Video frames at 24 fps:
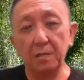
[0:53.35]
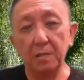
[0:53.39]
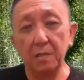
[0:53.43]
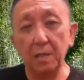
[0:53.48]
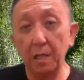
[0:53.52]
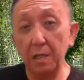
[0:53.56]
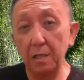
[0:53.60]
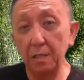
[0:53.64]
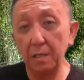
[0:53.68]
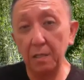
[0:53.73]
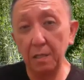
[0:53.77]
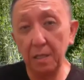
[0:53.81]

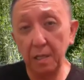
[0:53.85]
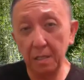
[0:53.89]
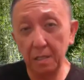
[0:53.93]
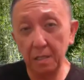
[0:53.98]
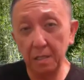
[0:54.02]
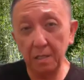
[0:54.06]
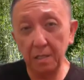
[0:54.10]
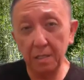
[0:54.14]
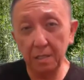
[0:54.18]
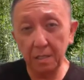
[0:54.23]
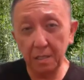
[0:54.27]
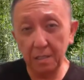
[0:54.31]

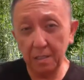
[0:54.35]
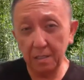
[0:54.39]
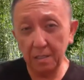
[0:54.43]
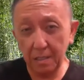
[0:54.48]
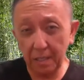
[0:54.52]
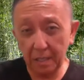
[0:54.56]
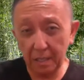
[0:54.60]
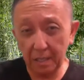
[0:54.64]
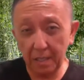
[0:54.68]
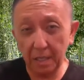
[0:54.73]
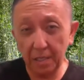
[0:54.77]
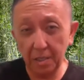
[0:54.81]
then
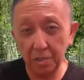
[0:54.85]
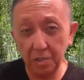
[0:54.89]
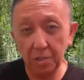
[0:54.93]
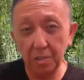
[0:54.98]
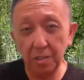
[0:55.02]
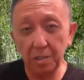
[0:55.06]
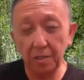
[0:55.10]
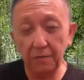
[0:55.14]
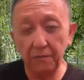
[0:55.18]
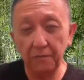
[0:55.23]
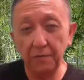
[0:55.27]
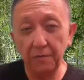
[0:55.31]
that actually
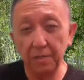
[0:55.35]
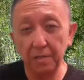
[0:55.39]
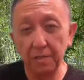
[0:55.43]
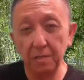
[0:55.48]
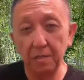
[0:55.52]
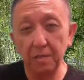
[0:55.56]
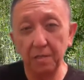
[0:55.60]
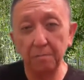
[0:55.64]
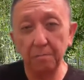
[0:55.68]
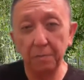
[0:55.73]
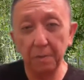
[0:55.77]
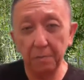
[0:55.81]
defeats
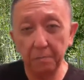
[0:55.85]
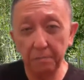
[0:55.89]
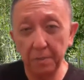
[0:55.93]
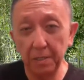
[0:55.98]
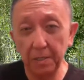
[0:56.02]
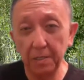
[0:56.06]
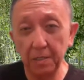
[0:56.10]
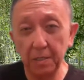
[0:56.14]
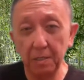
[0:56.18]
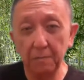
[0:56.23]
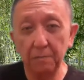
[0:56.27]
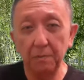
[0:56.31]
the
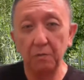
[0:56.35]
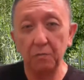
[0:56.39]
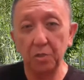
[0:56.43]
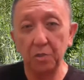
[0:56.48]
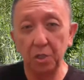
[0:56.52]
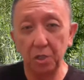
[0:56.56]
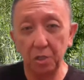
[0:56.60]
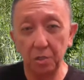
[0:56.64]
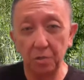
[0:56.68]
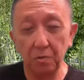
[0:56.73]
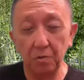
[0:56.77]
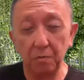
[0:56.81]
purpose about
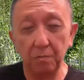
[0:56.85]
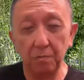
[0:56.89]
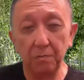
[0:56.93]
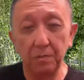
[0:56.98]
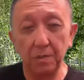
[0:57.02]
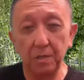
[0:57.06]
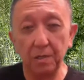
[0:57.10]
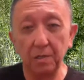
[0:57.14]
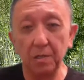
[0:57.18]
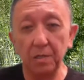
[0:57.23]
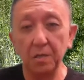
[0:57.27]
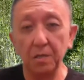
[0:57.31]
Qigong,
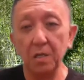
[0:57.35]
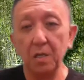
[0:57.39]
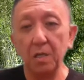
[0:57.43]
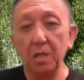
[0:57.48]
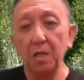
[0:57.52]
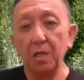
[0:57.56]
because